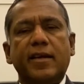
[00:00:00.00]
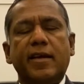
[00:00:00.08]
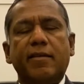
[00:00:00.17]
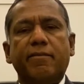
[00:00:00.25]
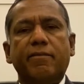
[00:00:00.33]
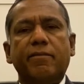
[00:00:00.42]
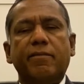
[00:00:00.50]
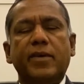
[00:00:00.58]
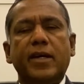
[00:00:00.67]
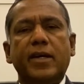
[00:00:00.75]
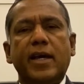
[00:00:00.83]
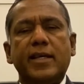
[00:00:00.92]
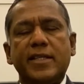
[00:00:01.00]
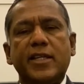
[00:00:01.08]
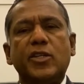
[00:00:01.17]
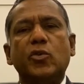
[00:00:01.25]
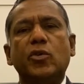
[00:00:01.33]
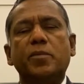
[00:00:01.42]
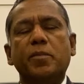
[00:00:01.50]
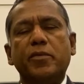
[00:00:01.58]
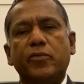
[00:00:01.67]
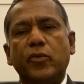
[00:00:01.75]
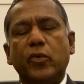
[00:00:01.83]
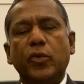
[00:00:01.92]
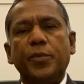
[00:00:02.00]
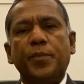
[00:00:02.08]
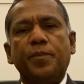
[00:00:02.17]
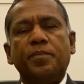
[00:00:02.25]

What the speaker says: have as I told before,